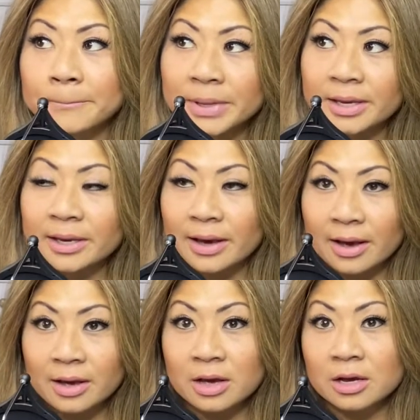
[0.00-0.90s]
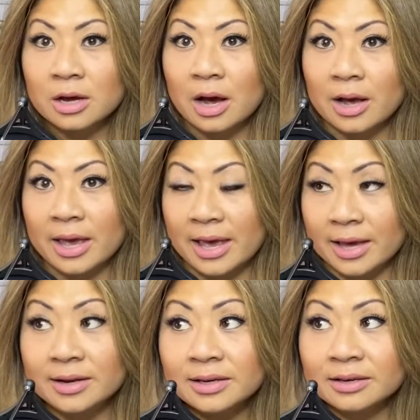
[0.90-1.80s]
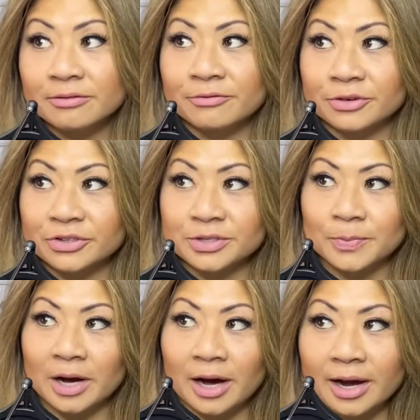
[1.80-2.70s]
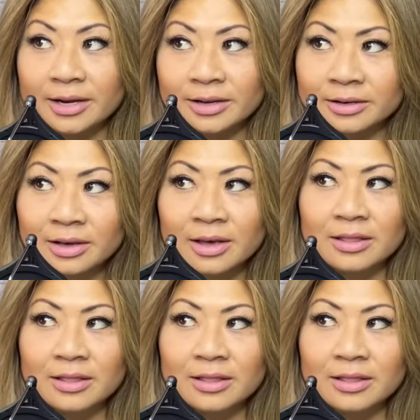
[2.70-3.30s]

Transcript: being ahead versus behind, and